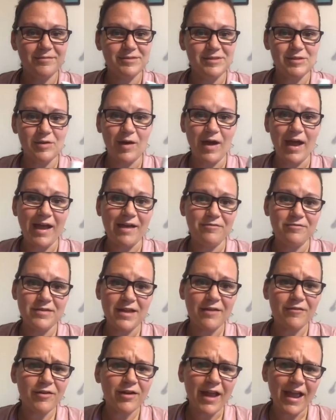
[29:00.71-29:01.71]
So I've
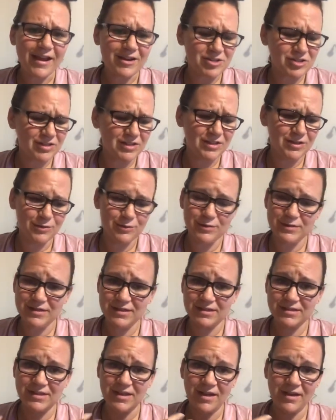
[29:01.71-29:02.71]
never actually used
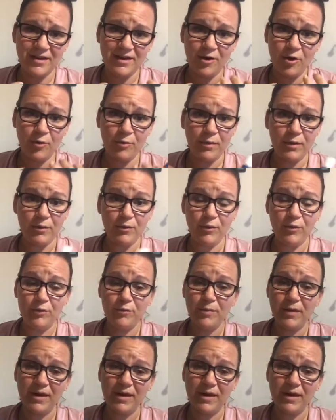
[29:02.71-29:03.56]
this on an open wound,